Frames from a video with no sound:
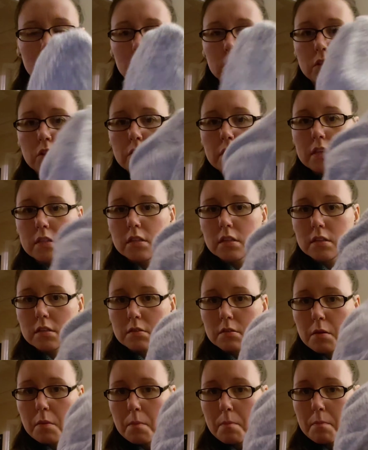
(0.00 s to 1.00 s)
so this
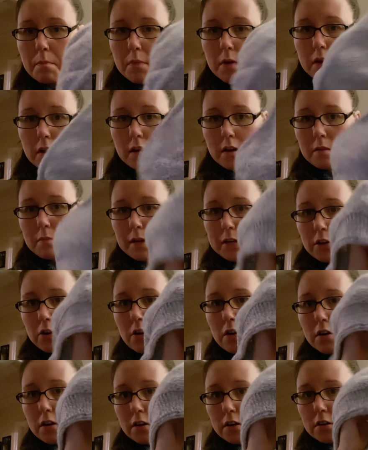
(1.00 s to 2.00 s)
is uh, my
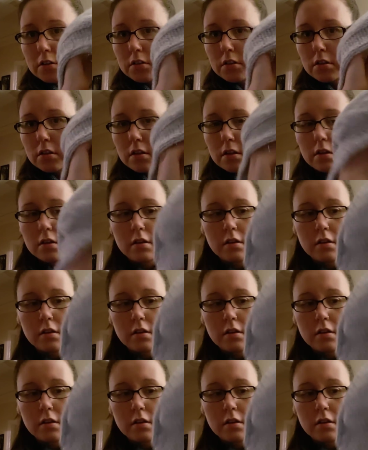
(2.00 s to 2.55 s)
daughter's.